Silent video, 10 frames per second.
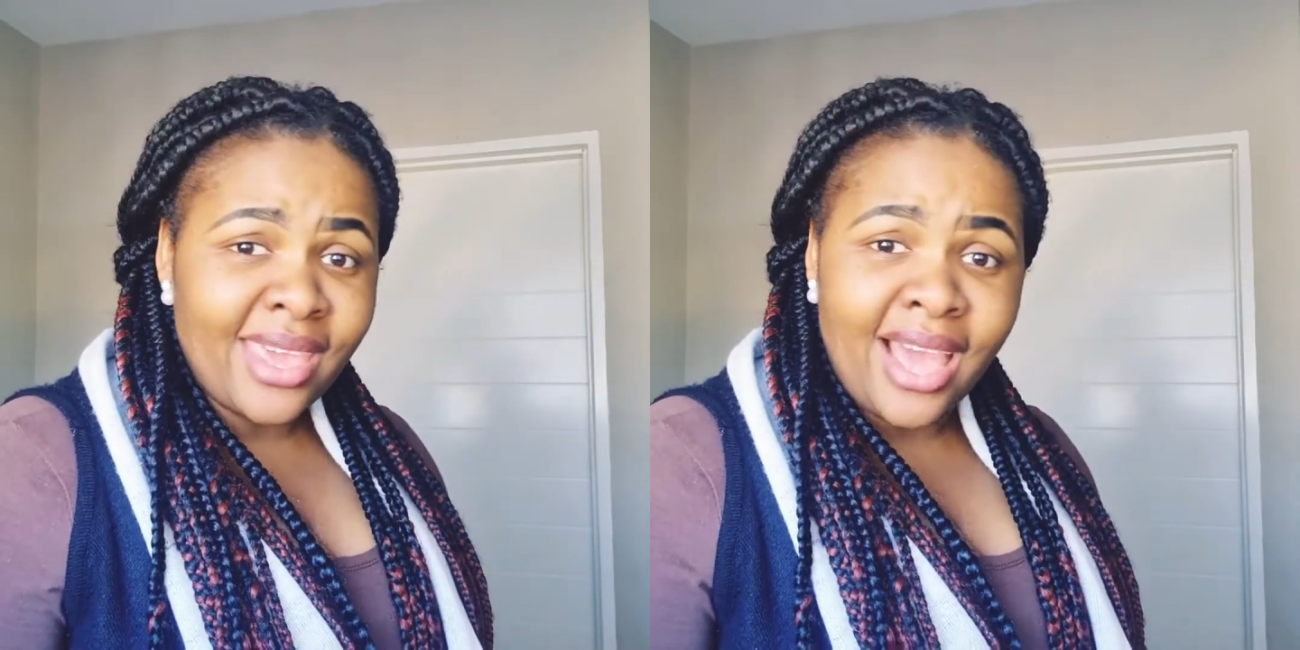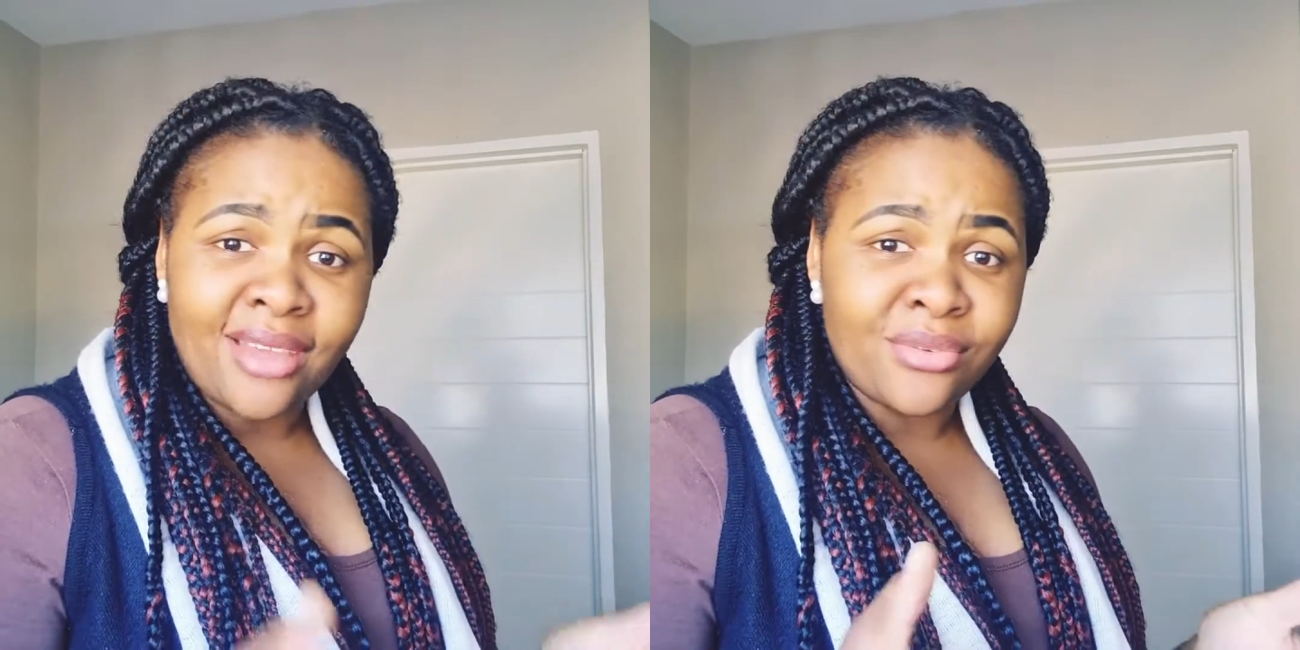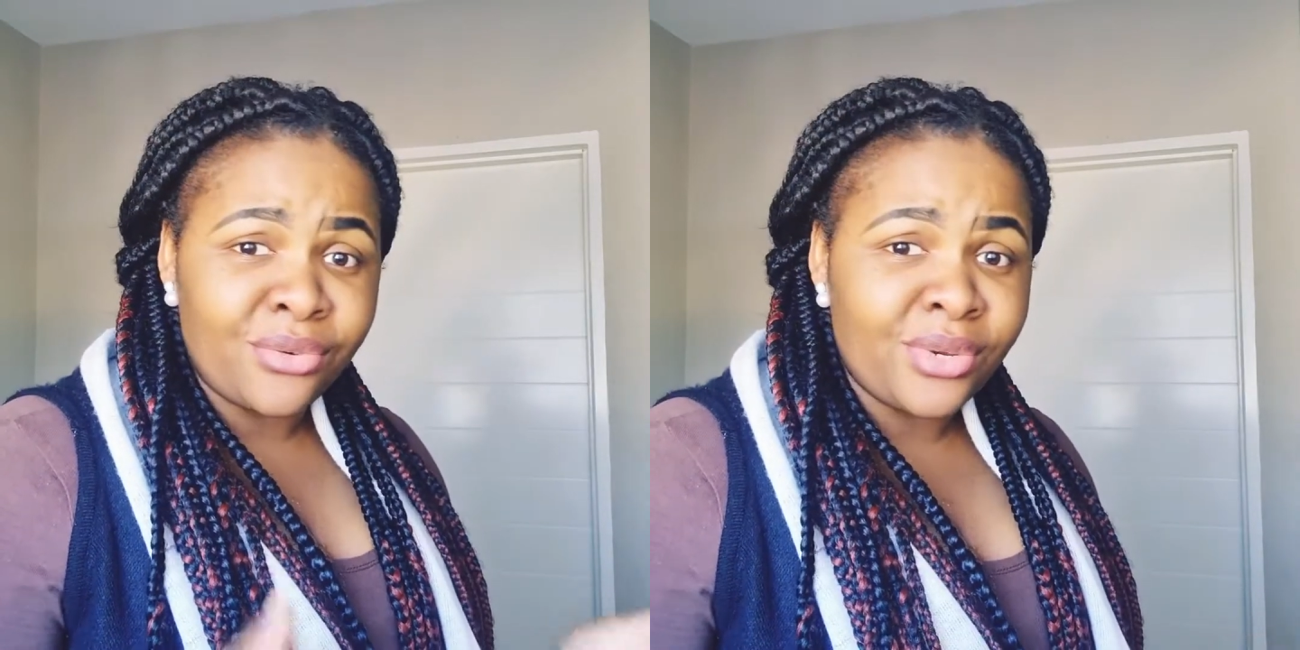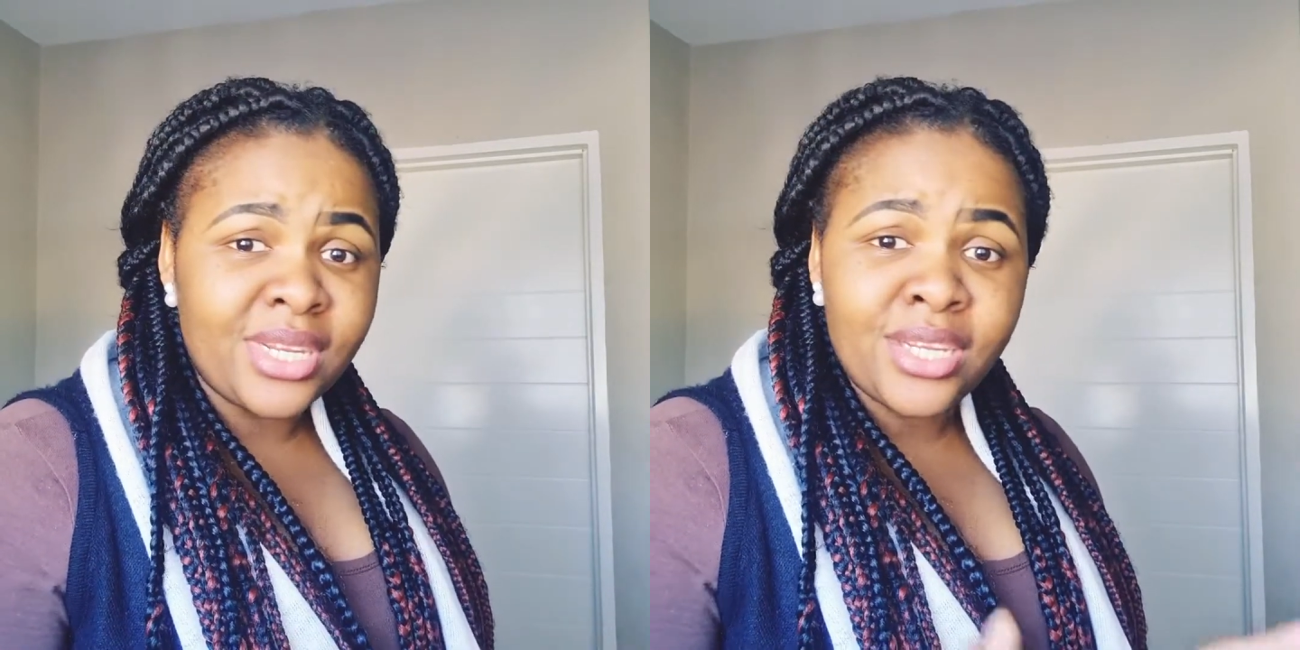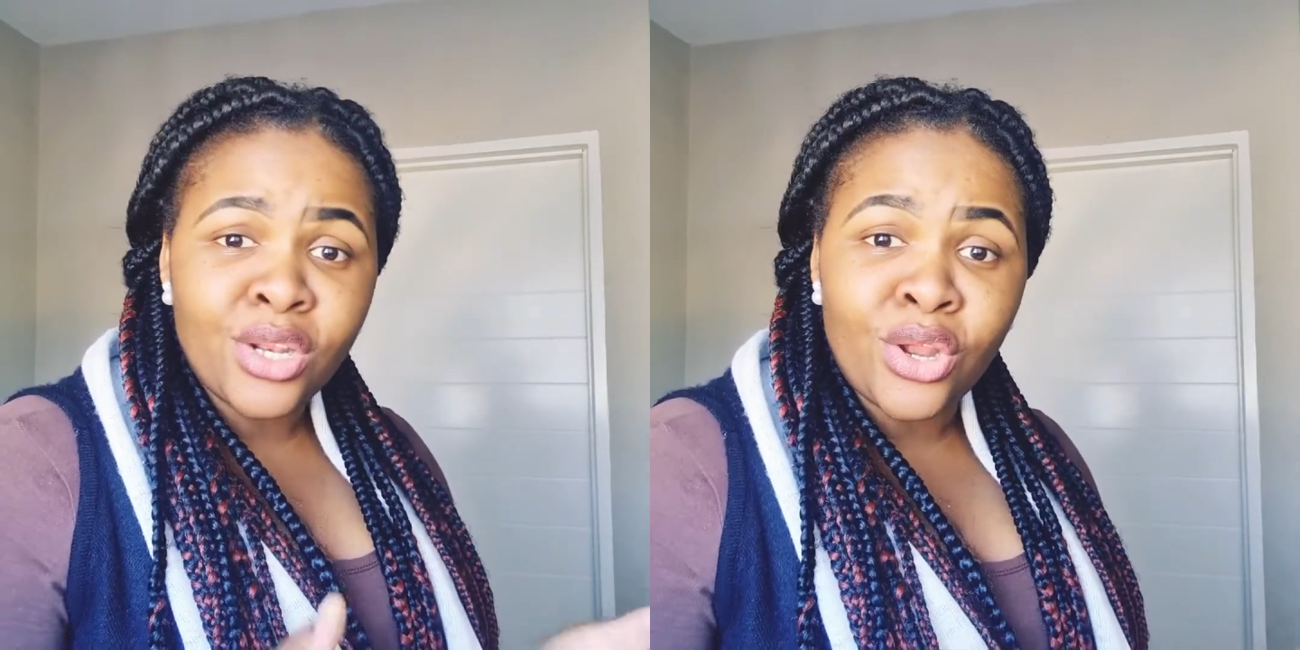I
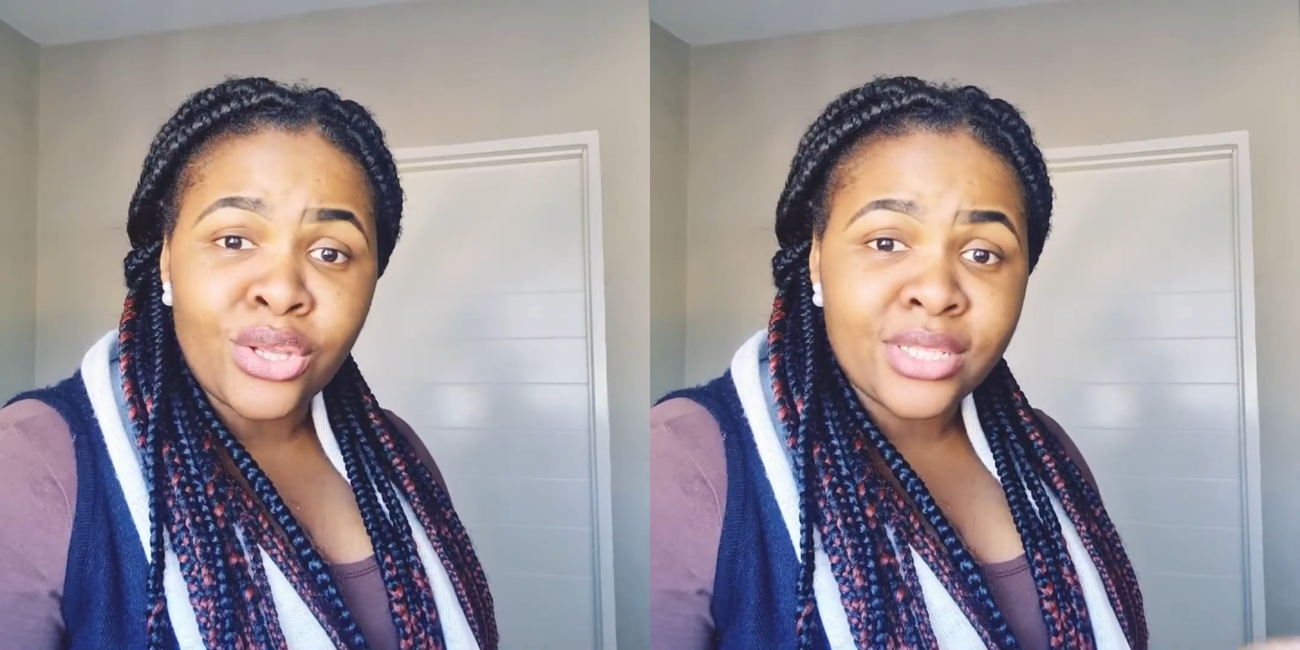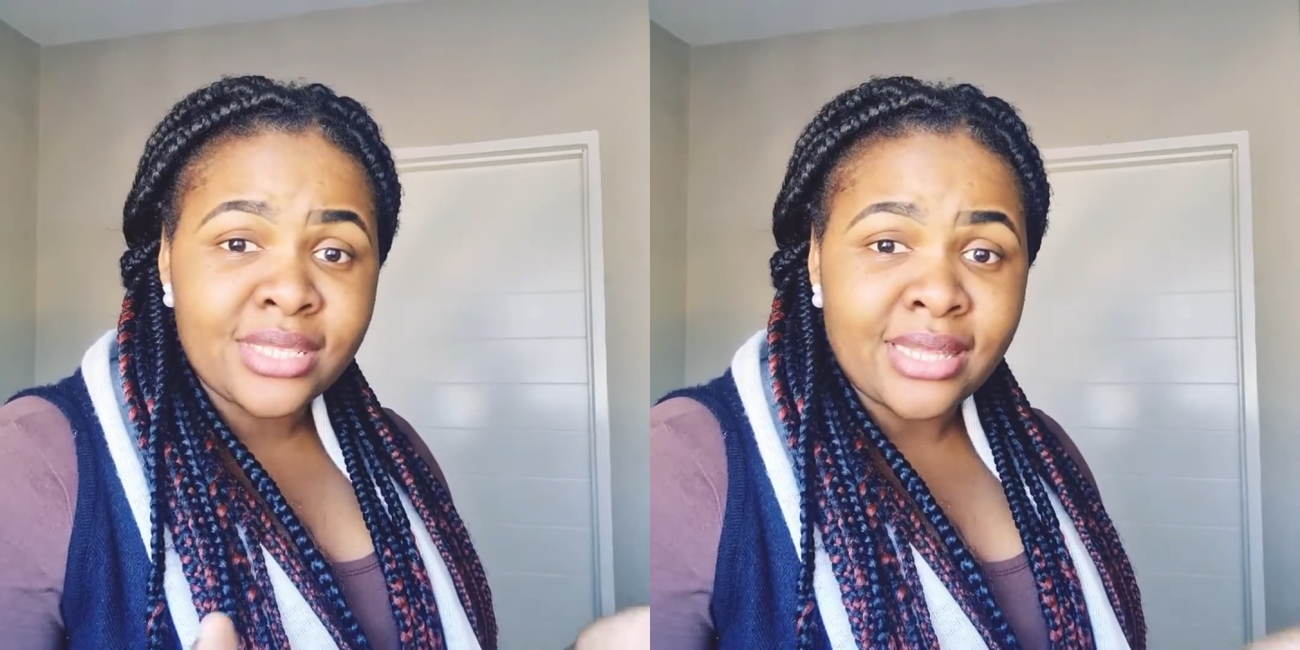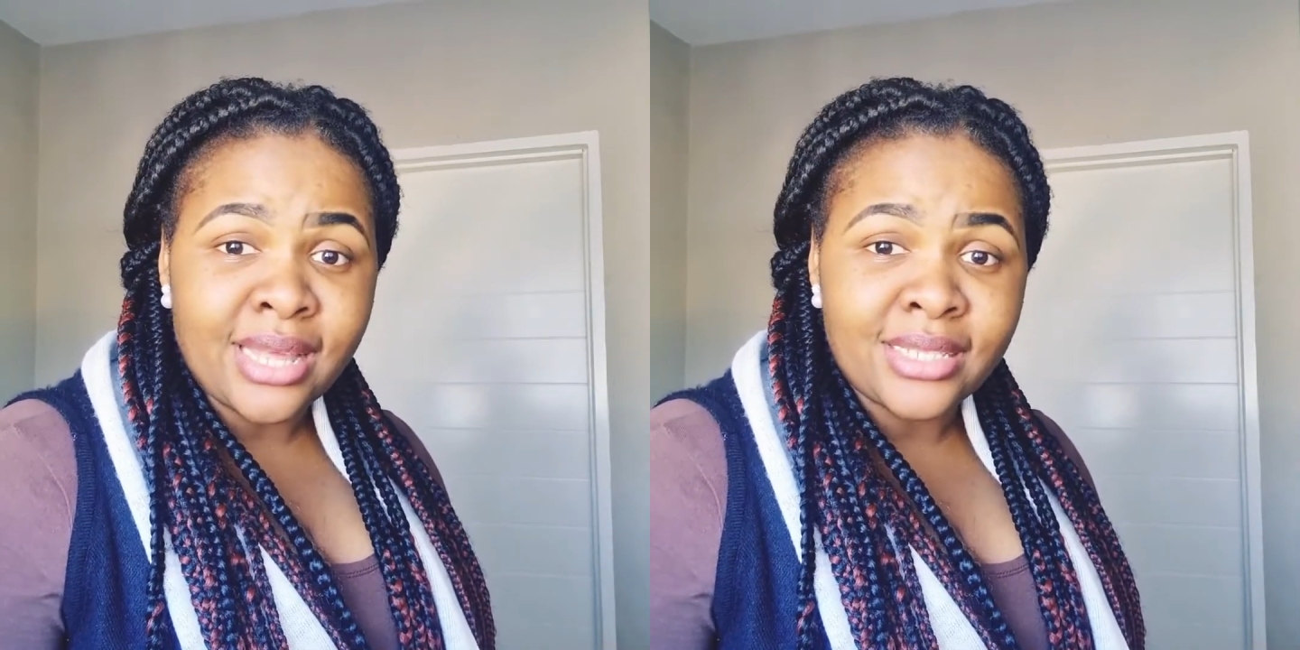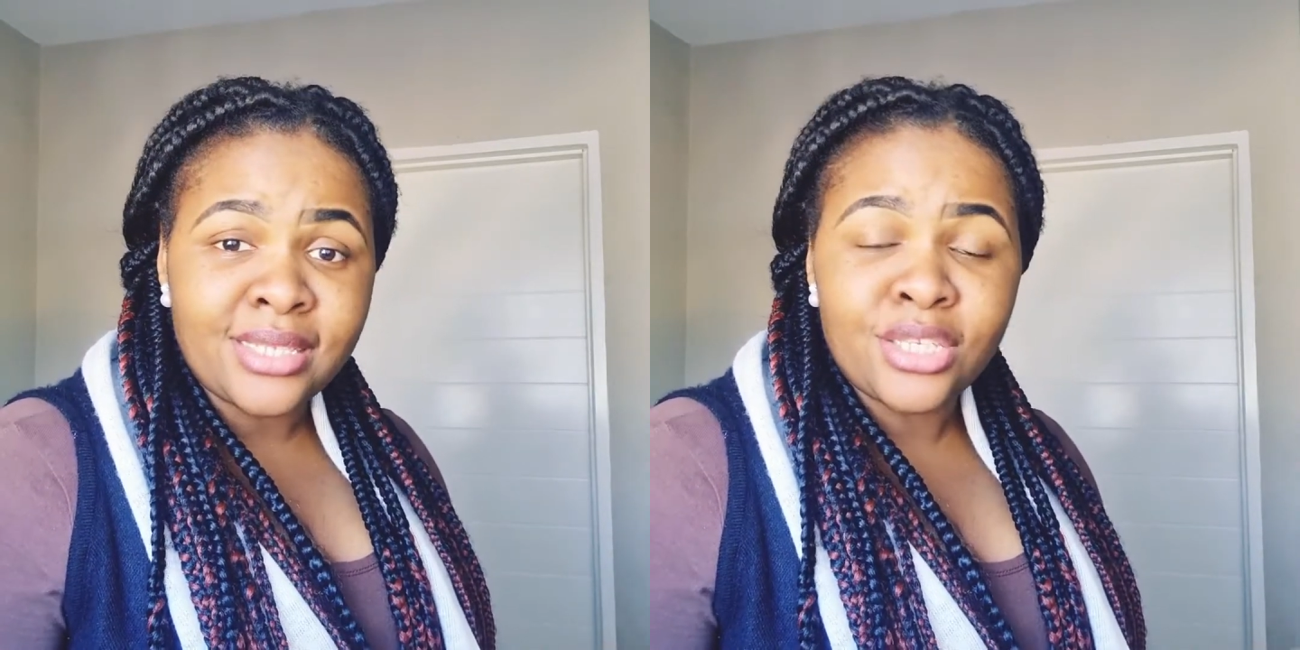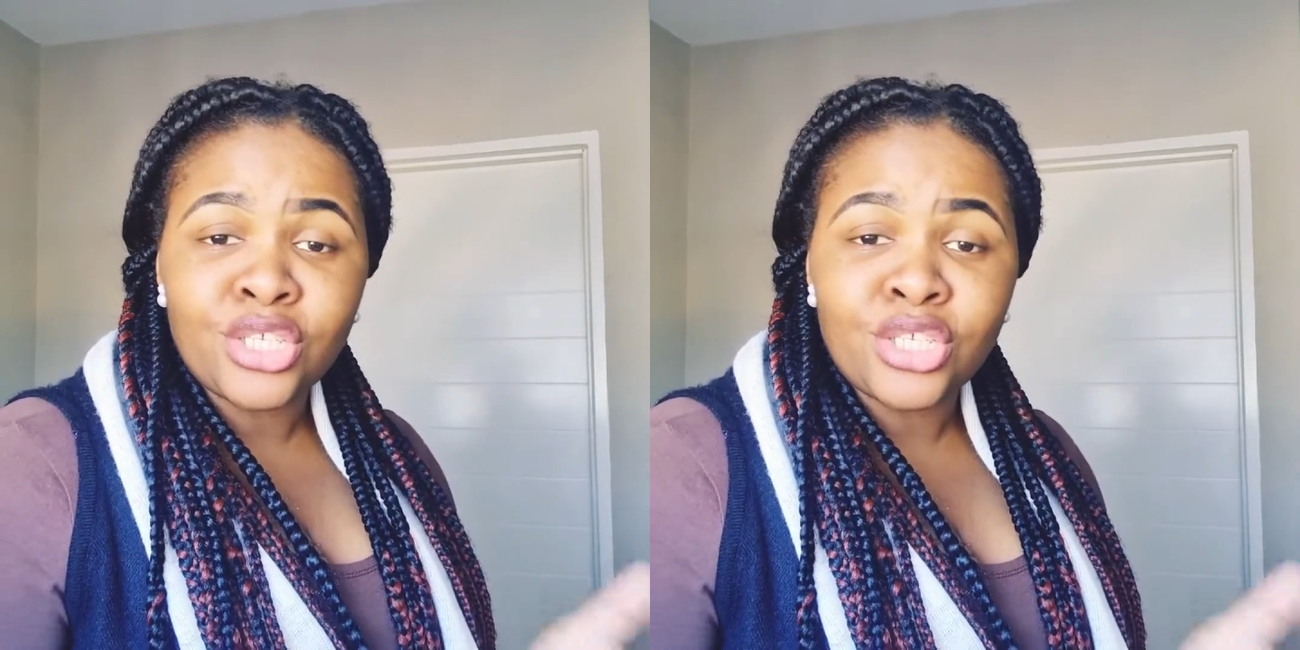really learned that